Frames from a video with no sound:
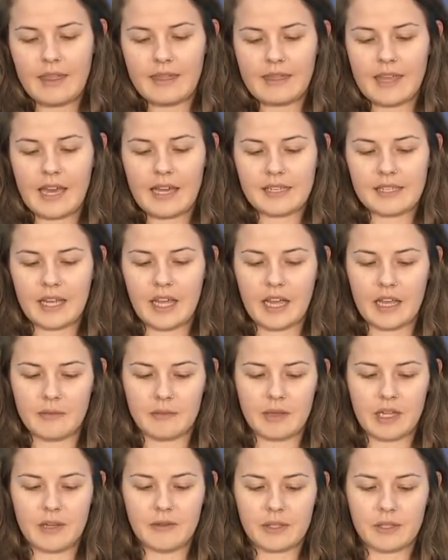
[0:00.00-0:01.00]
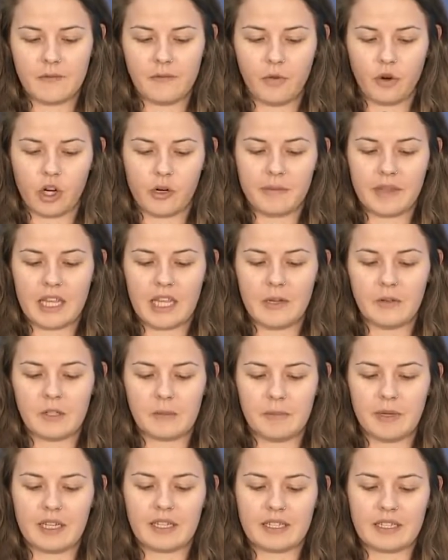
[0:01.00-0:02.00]
At that time, he was informed that he
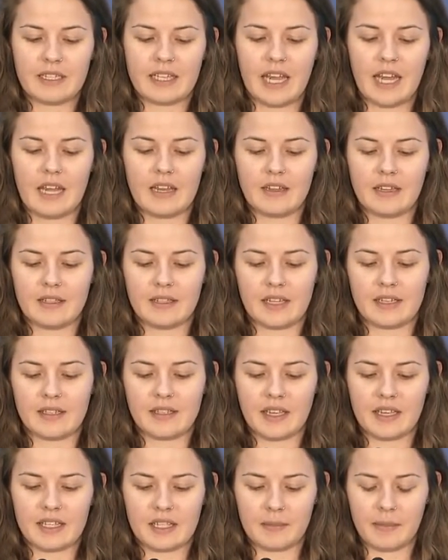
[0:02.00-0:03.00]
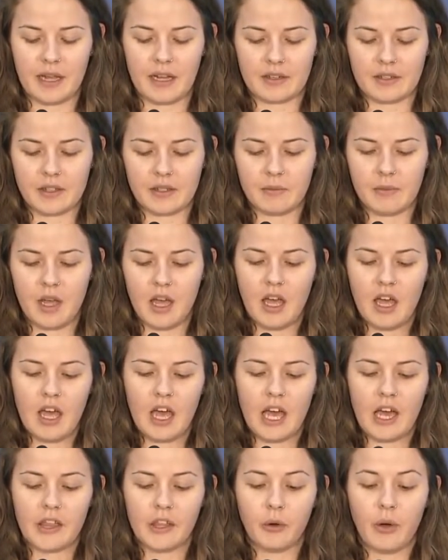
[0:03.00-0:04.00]
was being detained as a suspect,
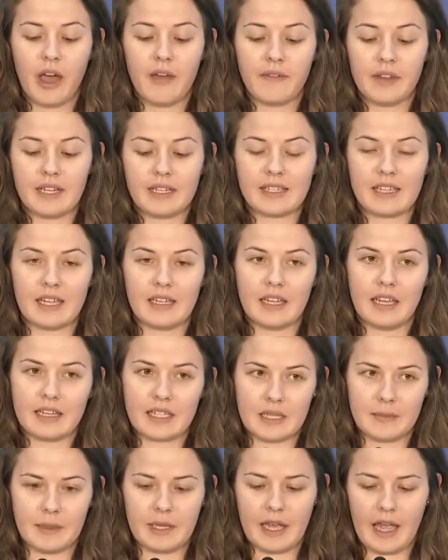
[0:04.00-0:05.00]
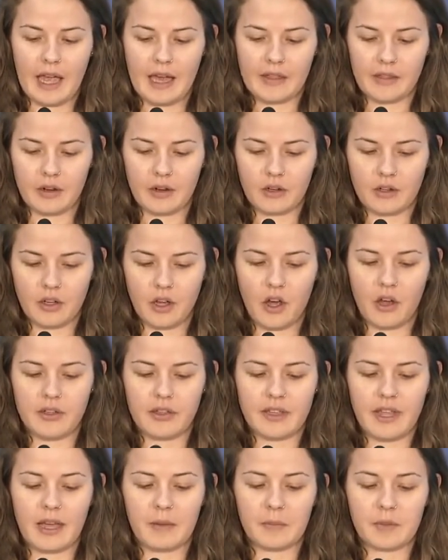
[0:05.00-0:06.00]
although evidence had yet to be gathered
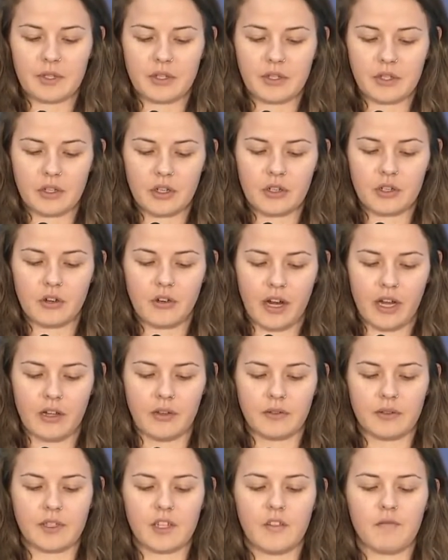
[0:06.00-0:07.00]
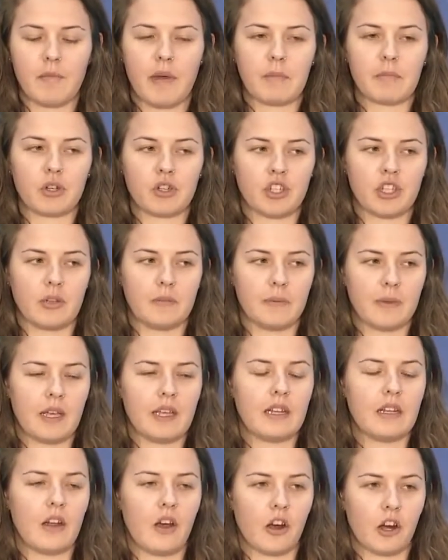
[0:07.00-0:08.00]
on the absurd grounds of membership
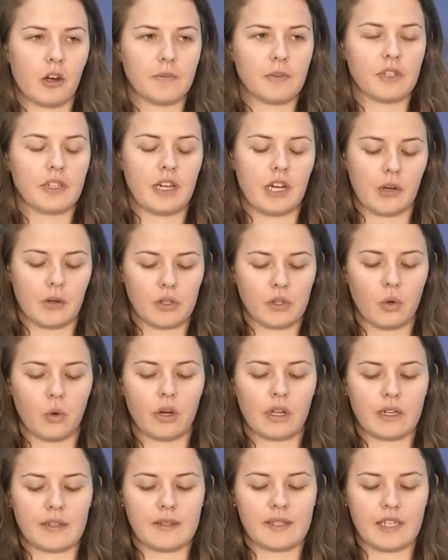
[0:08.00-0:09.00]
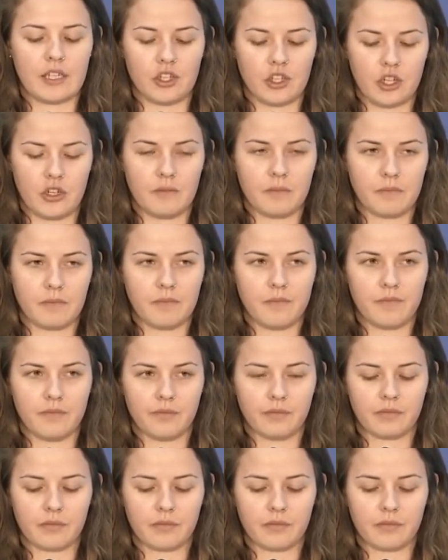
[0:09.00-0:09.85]
in an armed terrorist organization.